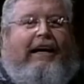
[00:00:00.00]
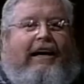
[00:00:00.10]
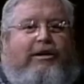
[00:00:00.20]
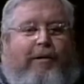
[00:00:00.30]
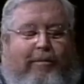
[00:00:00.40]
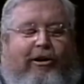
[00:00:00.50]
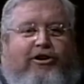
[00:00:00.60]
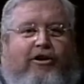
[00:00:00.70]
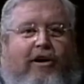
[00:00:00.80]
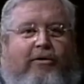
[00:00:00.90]
It's my
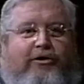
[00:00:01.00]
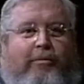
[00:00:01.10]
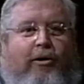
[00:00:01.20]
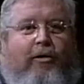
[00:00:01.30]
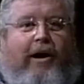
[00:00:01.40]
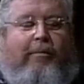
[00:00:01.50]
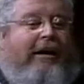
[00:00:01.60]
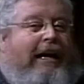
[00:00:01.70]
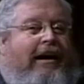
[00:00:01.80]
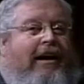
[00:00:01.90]
pleasure to host the program.
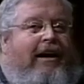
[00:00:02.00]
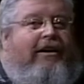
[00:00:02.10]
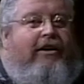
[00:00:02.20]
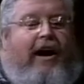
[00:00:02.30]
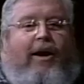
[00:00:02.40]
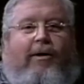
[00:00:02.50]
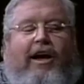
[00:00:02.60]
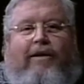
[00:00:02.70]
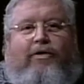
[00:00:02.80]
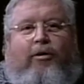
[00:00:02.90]
Today we
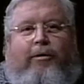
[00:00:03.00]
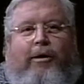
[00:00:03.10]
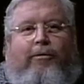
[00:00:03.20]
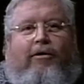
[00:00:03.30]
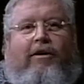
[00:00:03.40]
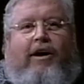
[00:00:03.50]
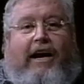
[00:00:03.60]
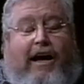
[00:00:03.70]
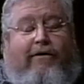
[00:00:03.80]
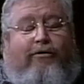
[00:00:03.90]
have two people
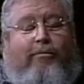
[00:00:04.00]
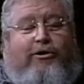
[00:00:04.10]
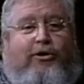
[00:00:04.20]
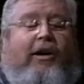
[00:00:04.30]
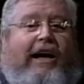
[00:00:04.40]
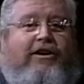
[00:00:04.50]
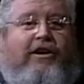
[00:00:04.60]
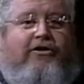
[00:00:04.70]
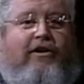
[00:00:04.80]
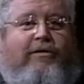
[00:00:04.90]
again from Missoula
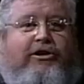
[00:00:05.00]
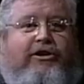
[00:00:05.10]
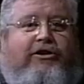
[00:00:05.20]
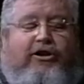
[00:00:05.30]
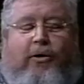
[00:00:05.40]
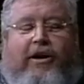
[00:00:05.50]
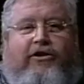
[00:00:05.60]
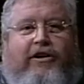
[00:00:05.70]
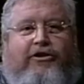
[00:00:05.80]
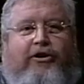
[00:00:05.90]
Aging Services to join us
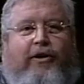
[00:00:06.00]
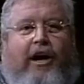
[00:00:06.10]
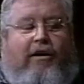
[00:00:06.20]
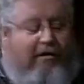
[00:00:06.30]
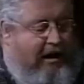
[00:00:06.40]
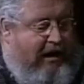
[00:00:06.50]
in the studio.